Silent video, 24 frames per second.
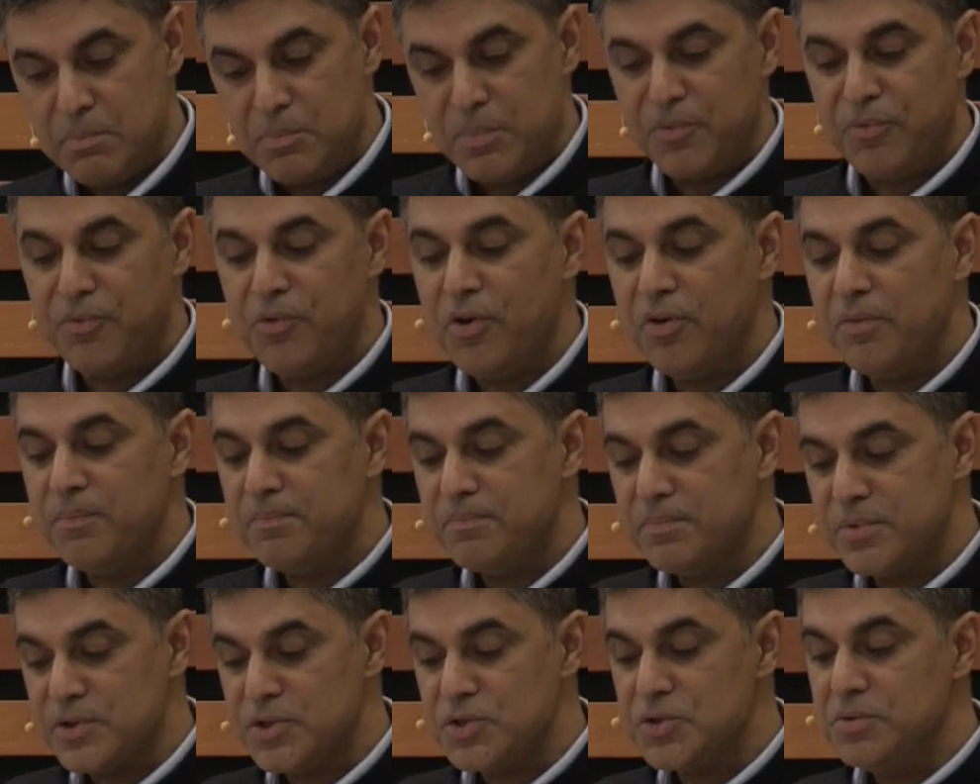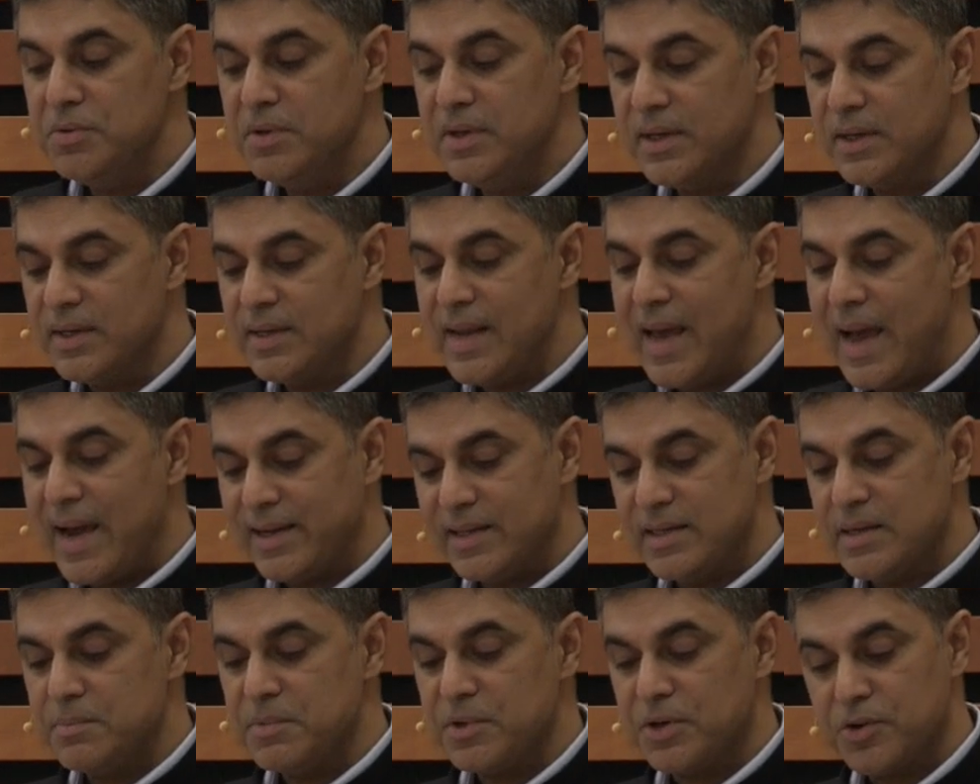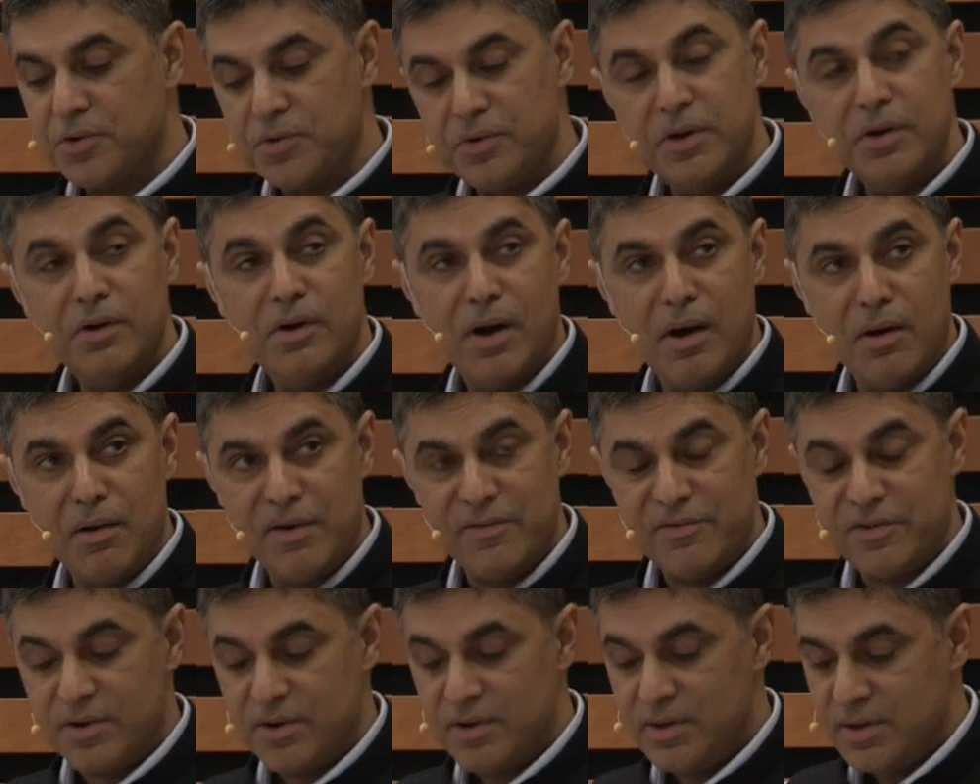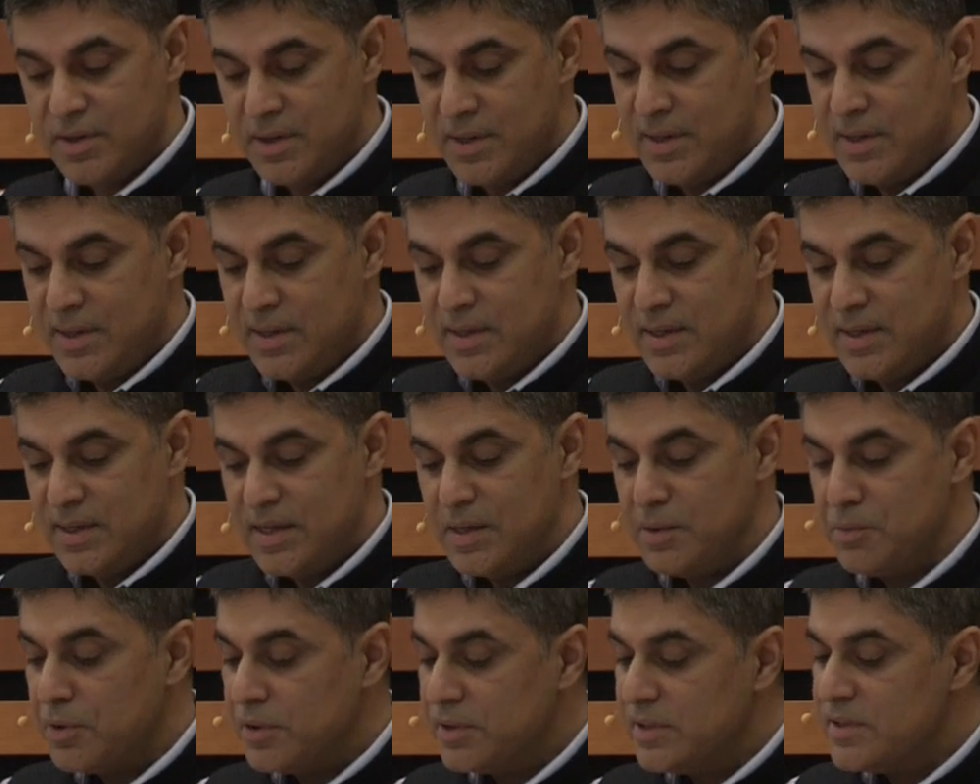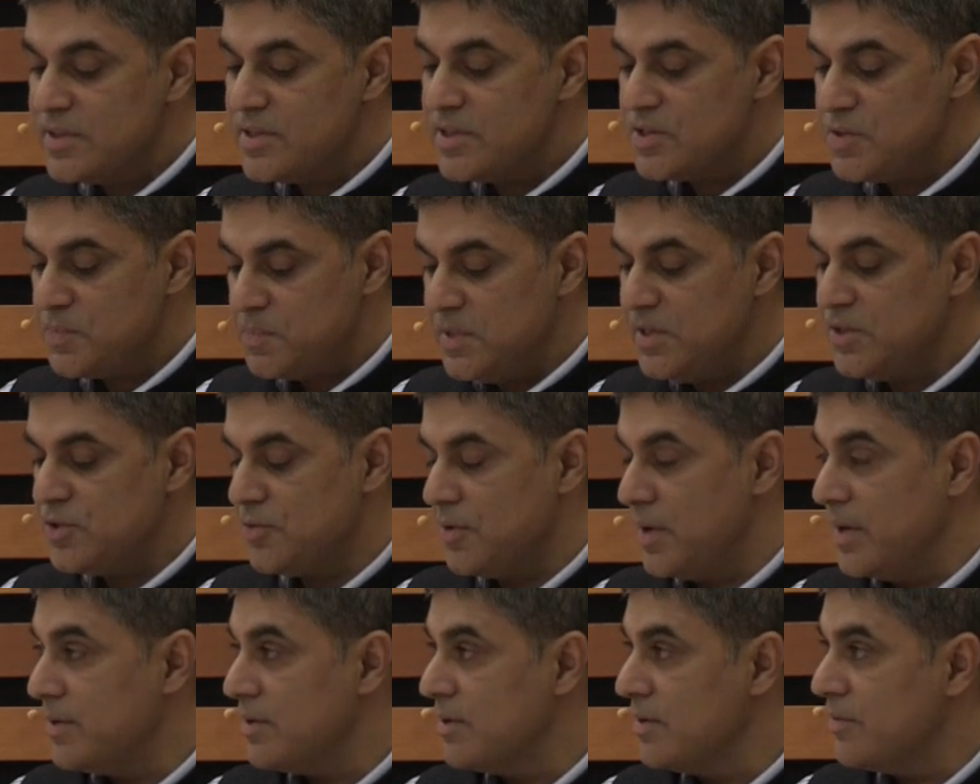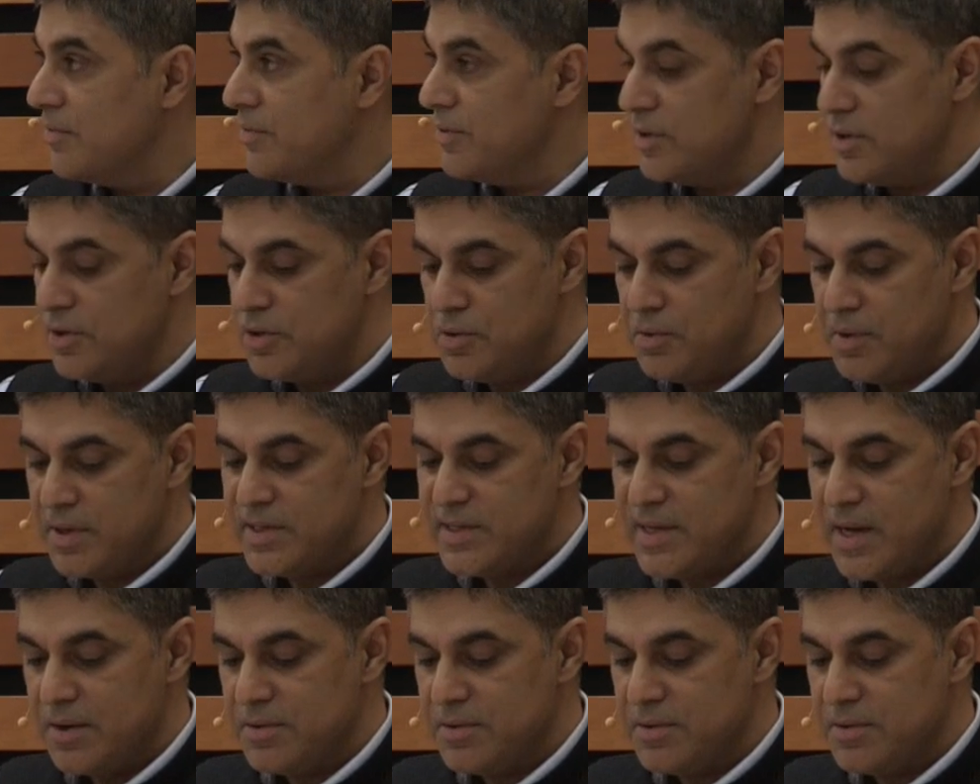Before pursuing an academic career, however, he worked as a speechwriter for the U.S.